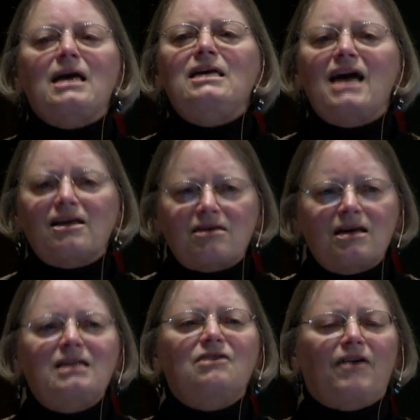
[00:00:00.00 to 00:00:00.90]
Yes,
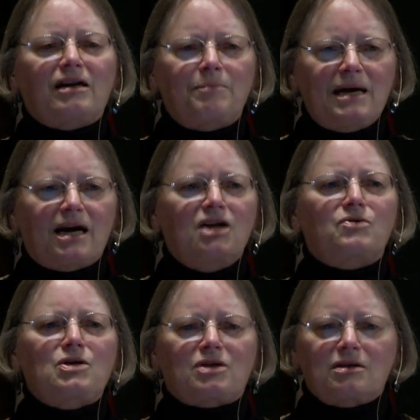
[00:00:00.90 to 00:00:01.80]
developing
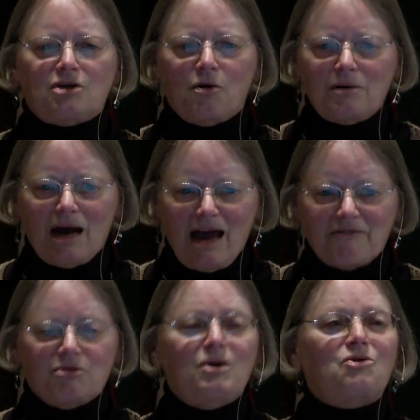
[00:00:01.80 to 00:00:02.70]
countries don't have
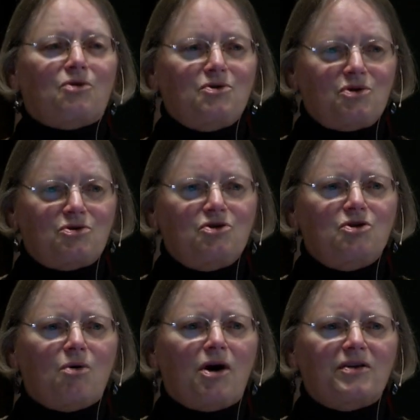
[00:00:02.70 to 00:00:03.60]
the resources to
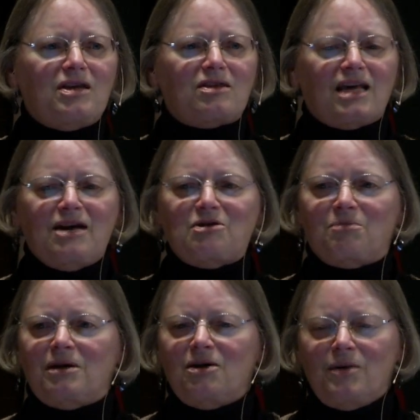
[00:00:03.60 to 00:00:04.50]
do all these things,
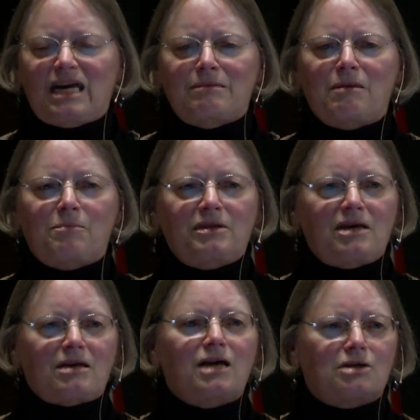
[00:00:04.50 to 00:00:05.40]
but we came up with
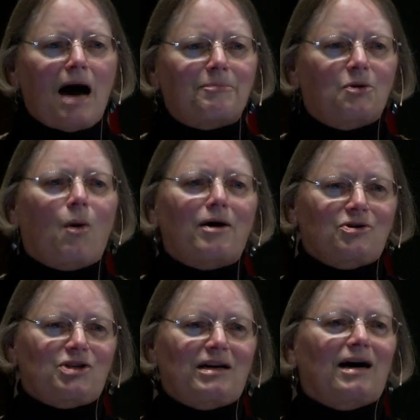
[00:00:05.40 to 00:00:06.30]
this adopt a
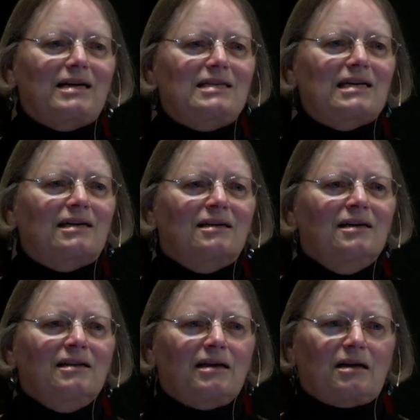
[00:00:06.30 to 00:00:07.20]
watershed idea
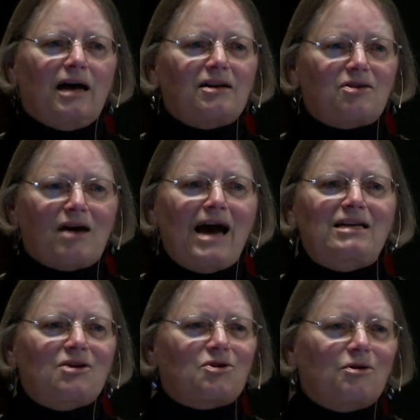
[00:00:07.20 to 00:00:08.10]
that a lot of
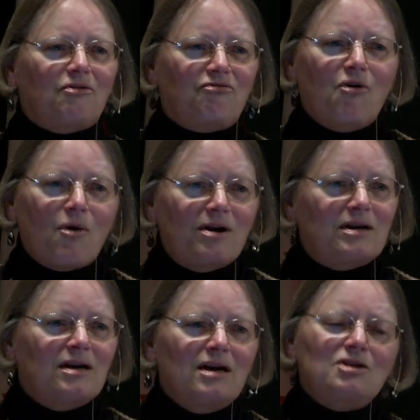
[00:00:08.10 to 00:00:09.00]
scientists could afford
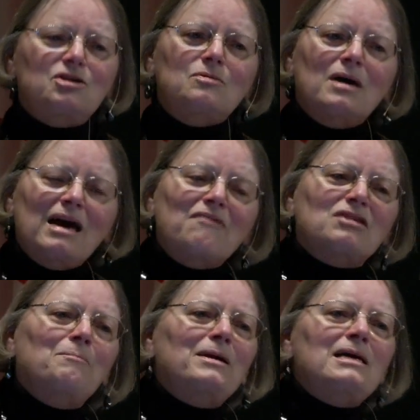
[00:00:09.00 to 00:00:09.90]
to, if
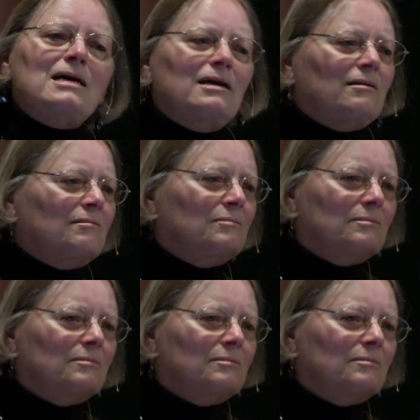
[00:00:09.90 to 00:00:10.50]
somebody in,